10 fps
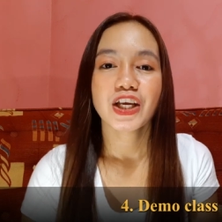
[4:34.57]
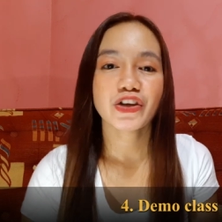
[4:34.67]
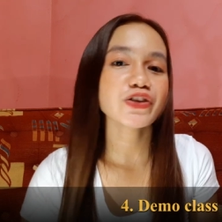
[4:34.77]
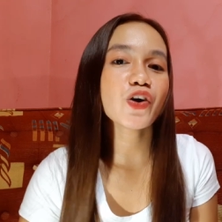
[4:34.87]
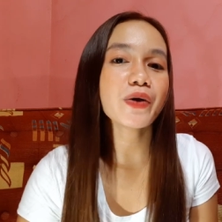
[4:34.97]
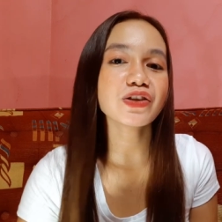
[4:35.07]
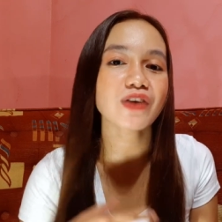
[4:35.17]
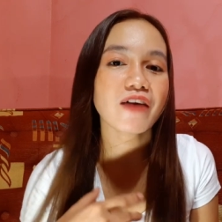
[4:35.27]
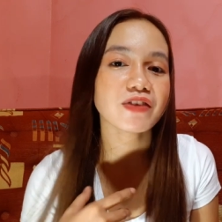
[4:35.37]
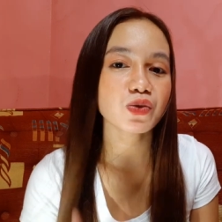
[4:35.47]
you're going
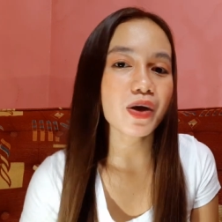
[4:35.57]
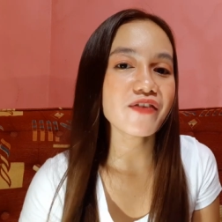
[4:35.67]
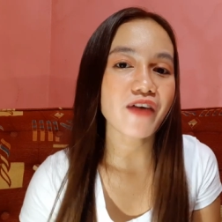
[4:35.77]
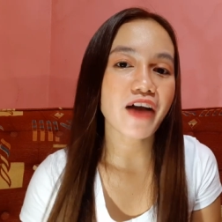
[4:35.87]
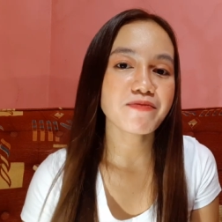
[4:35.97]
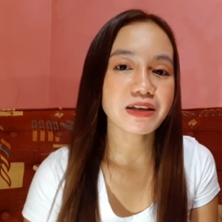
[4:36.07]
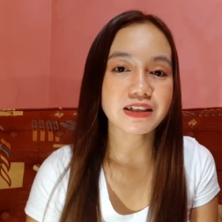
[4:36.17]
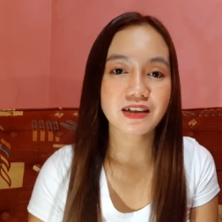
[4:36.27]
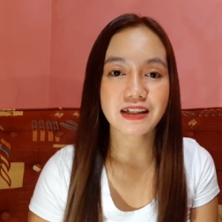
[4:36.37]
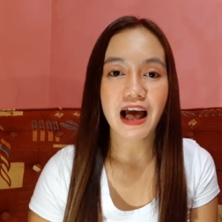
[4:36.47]
to have a 25
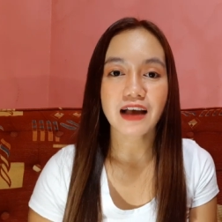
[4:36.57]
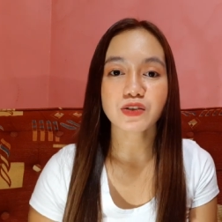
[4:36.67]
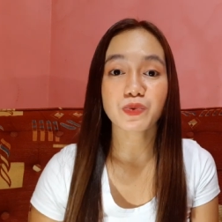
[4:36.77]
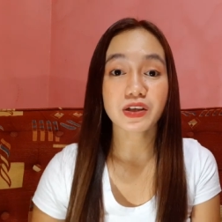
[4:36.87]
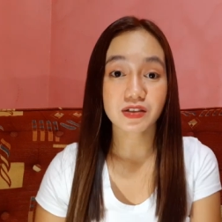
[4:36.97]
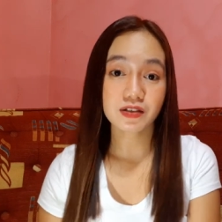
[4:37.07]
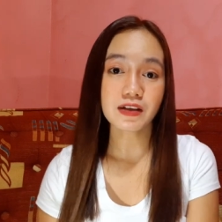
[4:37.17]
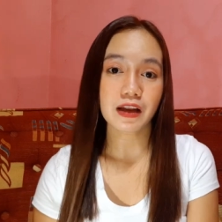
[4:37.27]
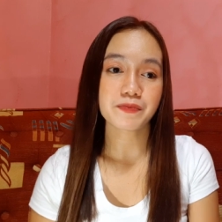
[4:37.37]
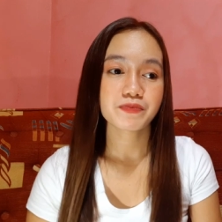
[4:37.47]
minute class with a
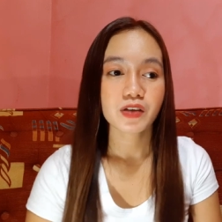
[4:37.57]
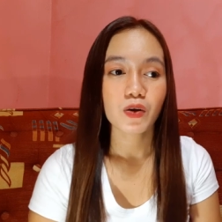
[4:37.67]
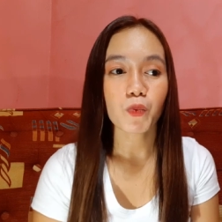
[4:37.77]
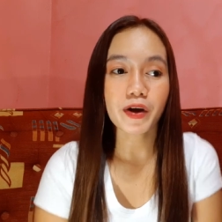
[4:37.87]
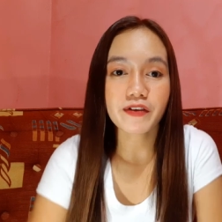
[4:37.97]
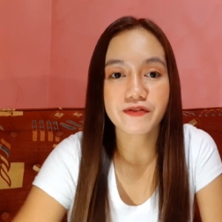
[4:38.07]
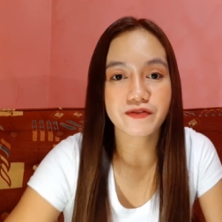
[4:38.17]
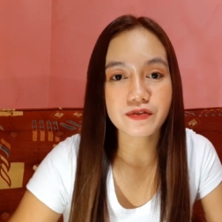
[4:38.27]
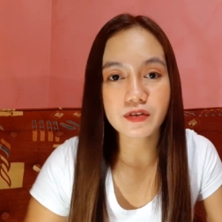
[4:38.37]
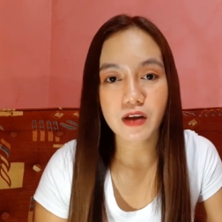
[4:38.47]
student. One of,
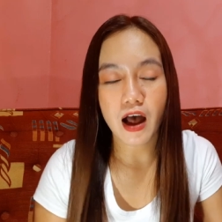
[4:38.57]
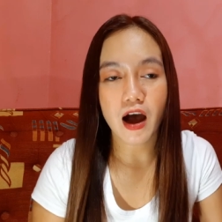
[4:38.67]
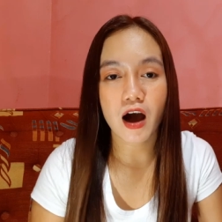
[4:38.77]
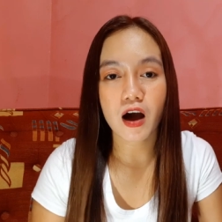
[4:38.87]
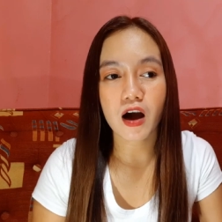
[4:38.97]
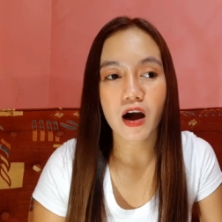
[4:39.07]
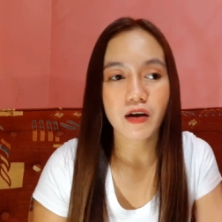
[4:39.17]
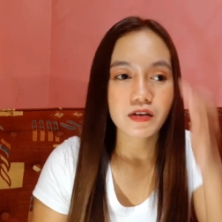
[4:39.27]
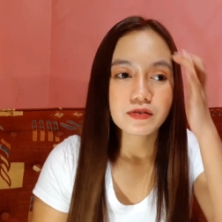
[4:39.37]
uh,